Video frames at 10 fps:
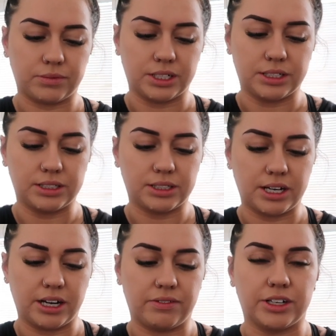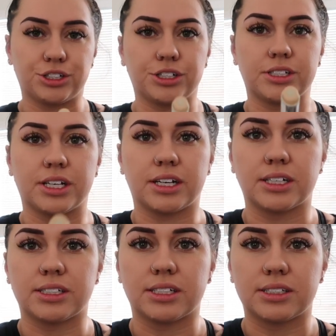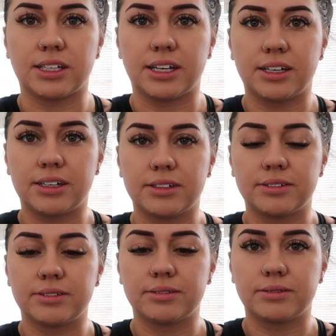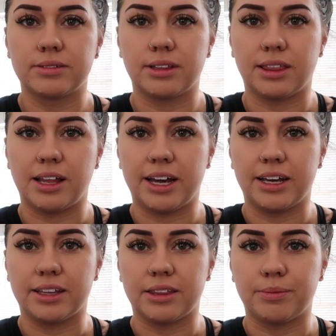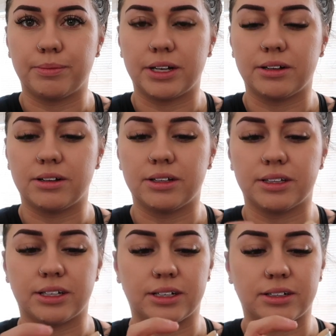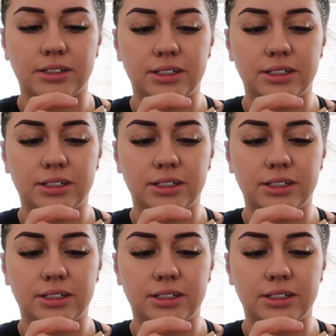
It's kind of interesting because it's like light in the middle and then,